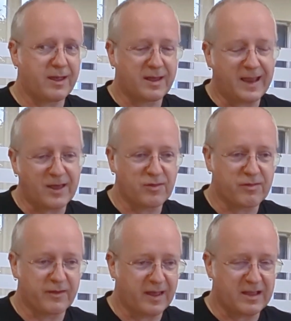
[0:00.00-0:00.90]

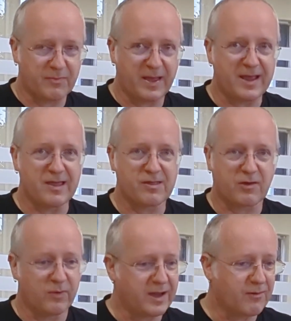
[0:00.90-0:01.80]
connections to the database,
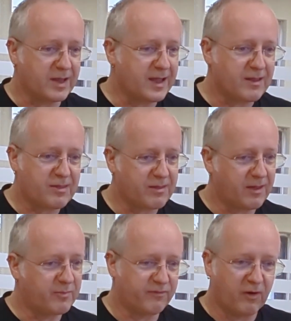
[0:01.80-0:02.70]
query it,
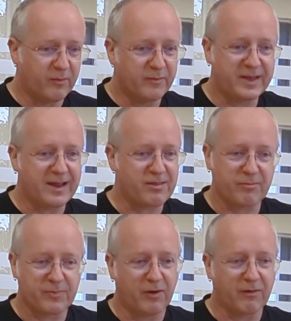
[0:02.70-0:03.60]
perform updates,
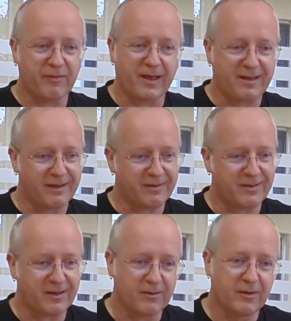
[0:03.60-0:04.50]
all of that kind of thing,